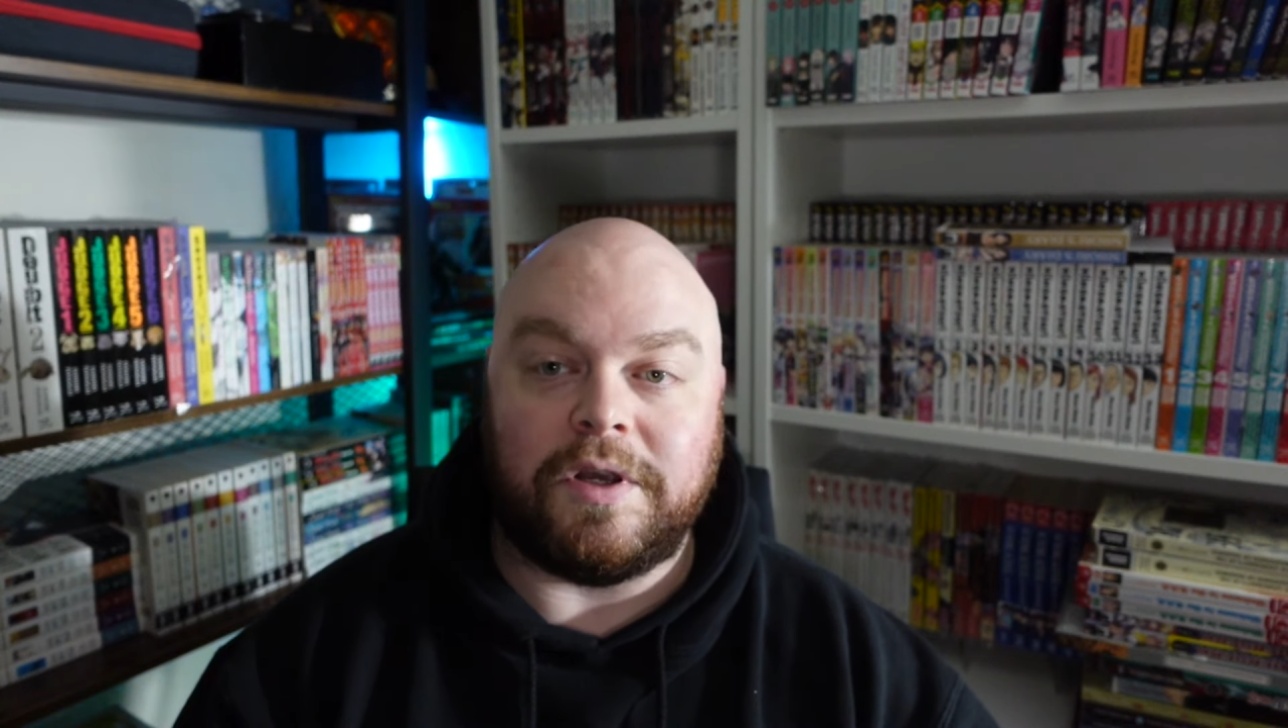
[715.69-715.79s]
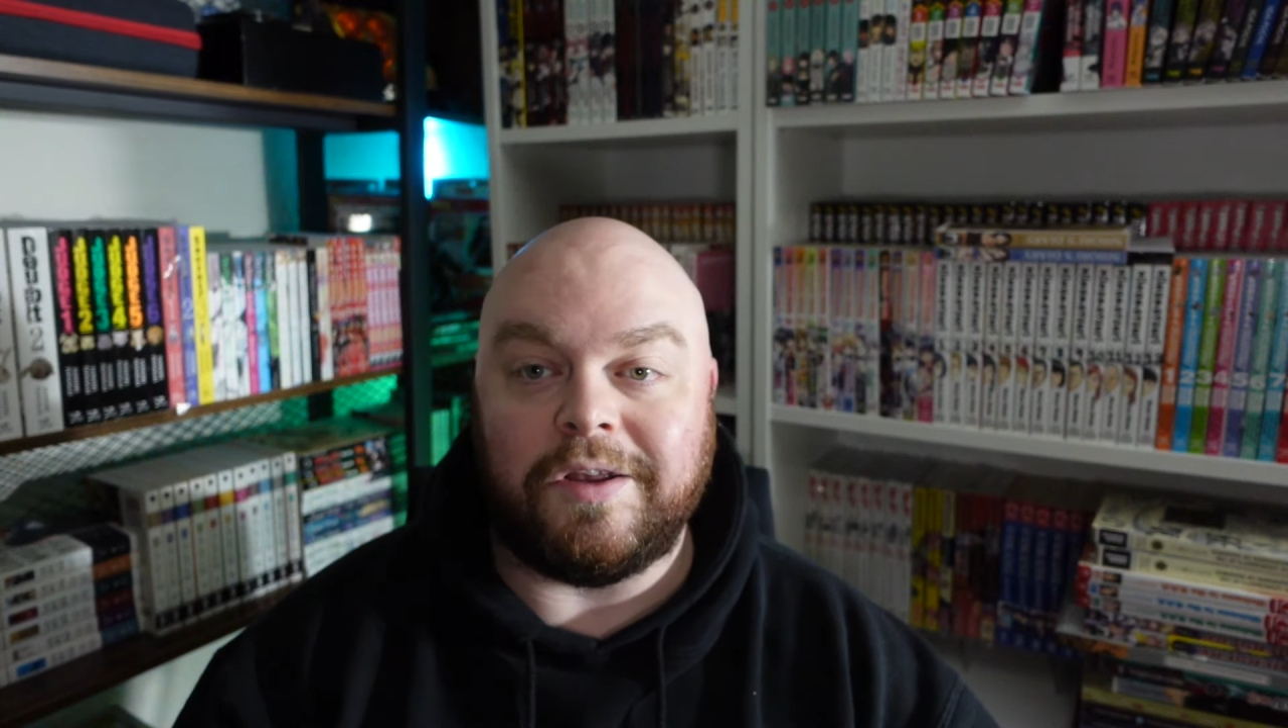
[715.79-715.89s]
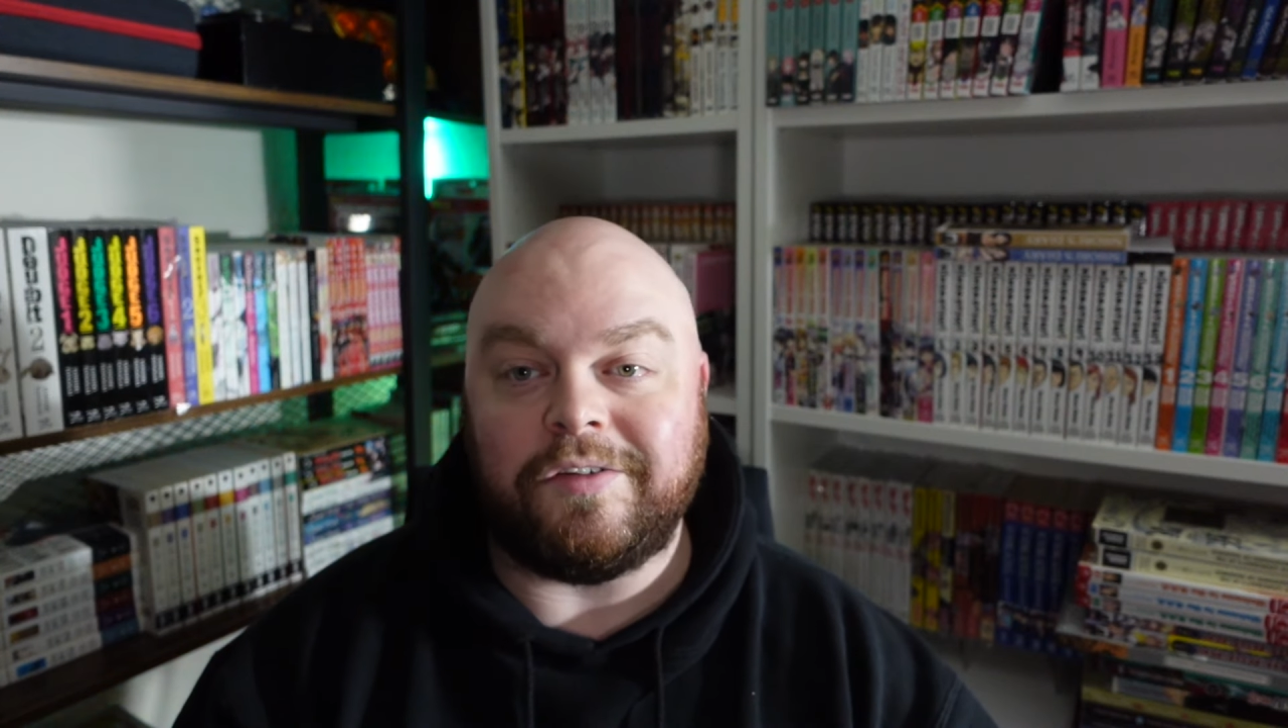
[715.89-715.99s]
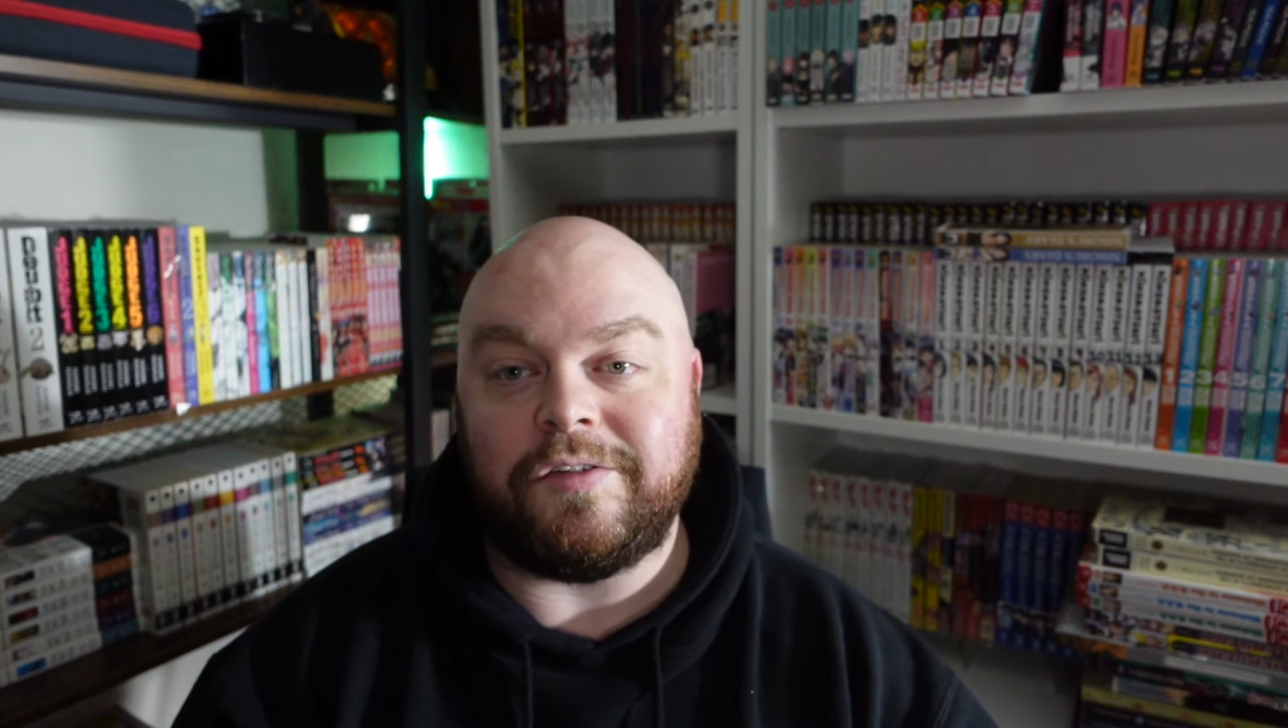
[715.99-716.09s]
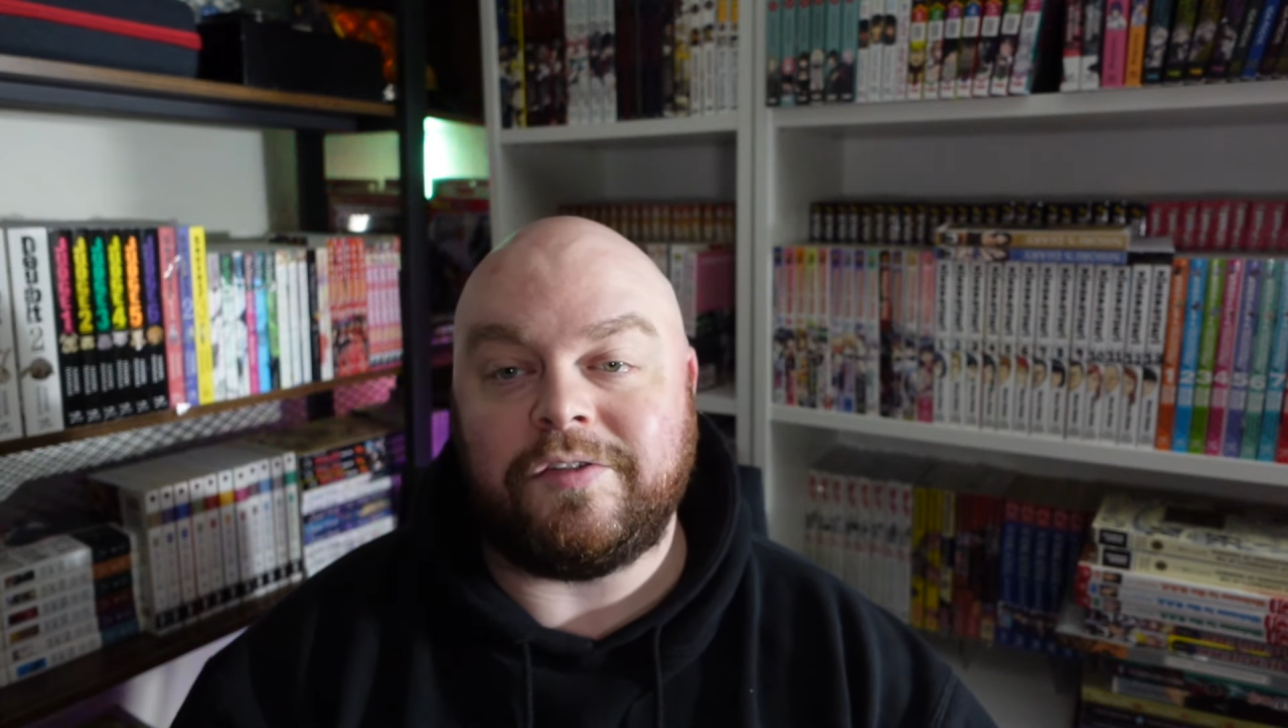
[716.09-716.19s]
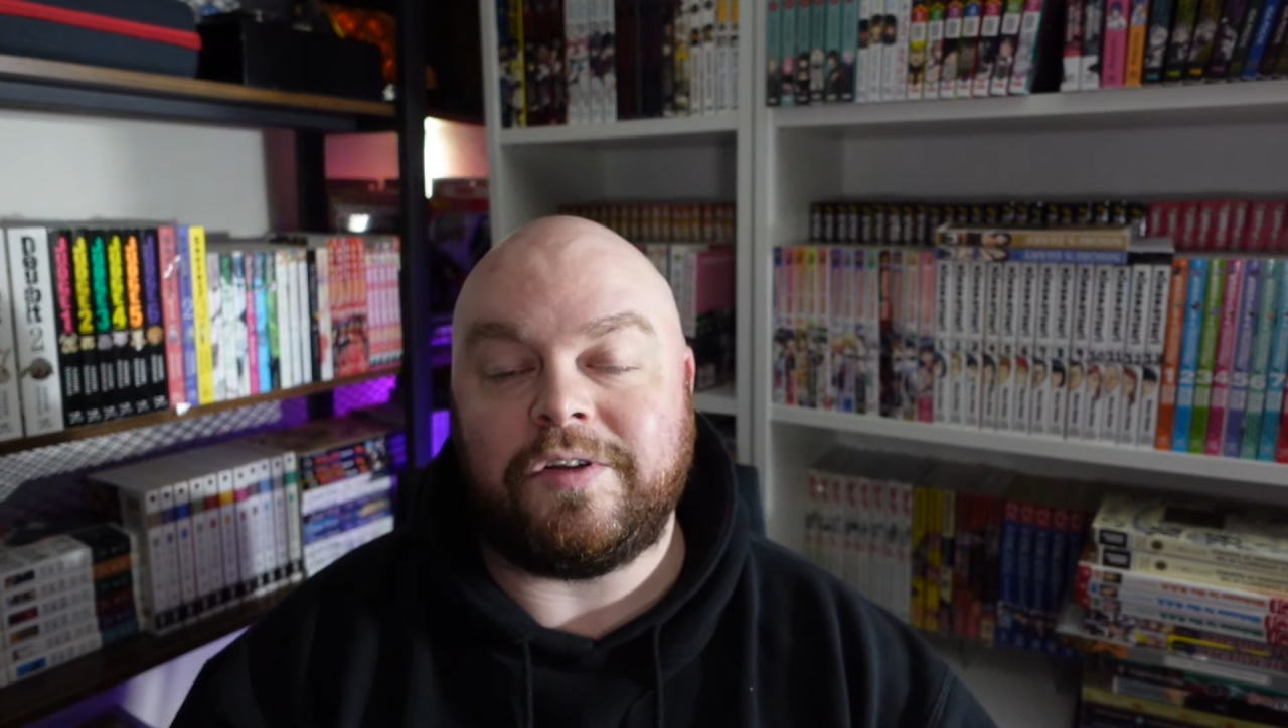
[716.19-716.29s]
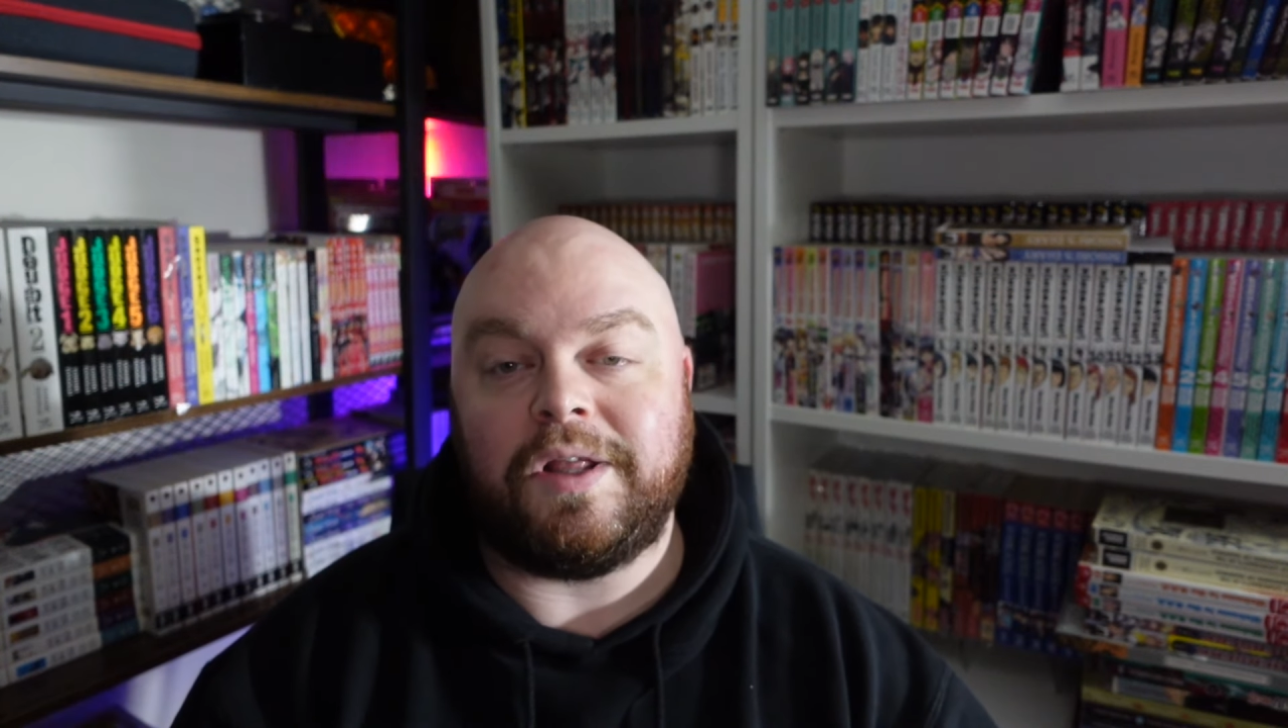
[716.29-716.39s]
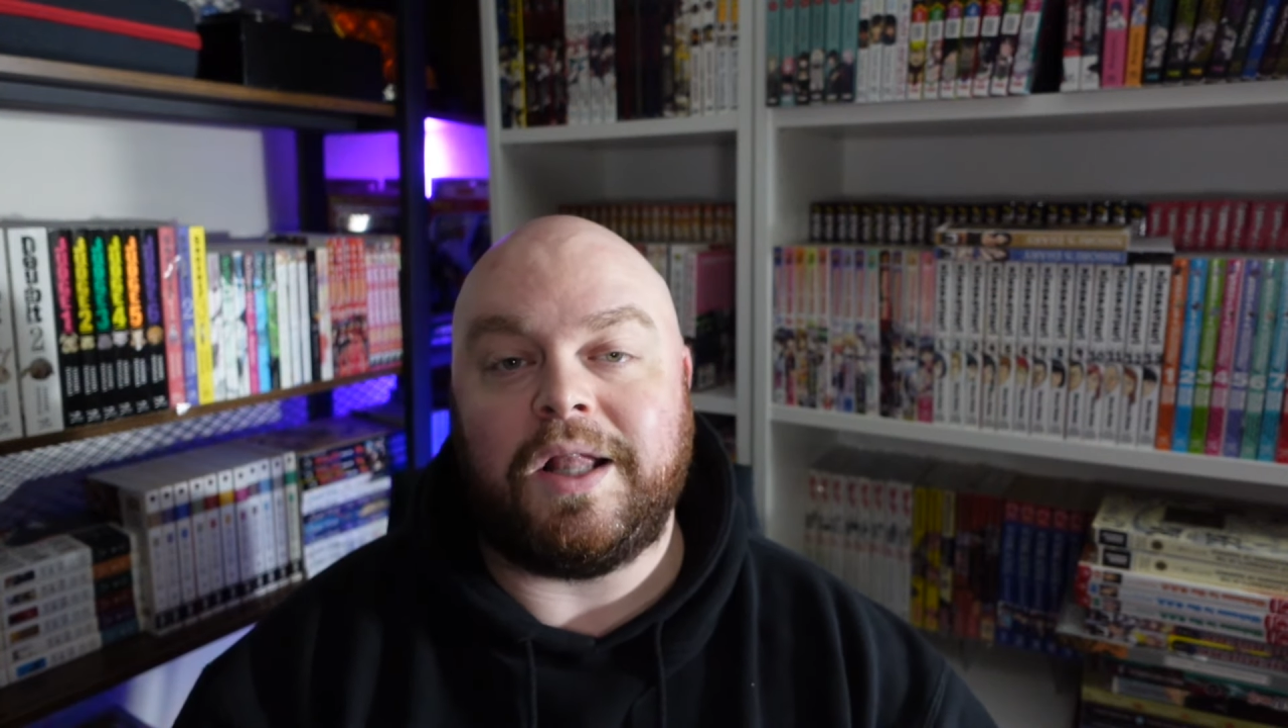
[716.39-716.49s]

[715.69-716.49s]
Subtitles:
guys